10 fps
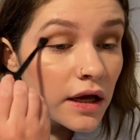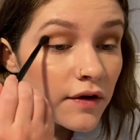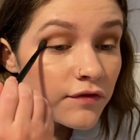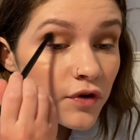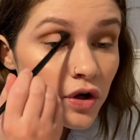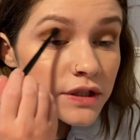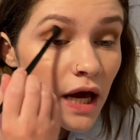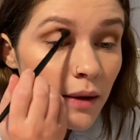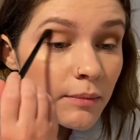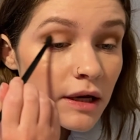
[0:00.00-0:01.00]
for a
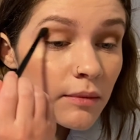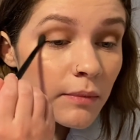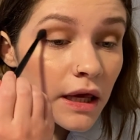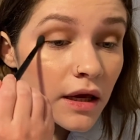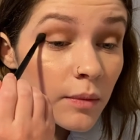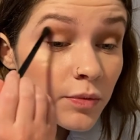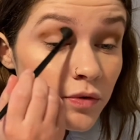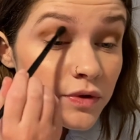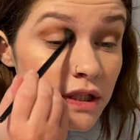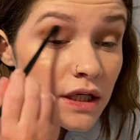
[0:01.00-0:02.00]
10-minute makeup
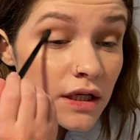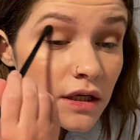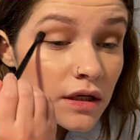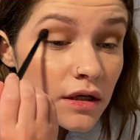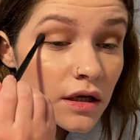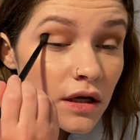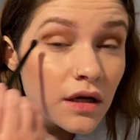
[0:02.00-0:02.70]
routine,